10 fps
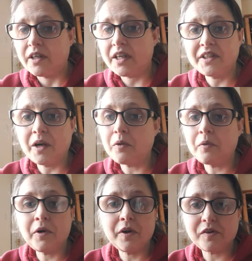That's how it
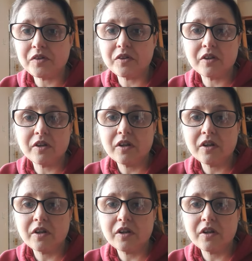works.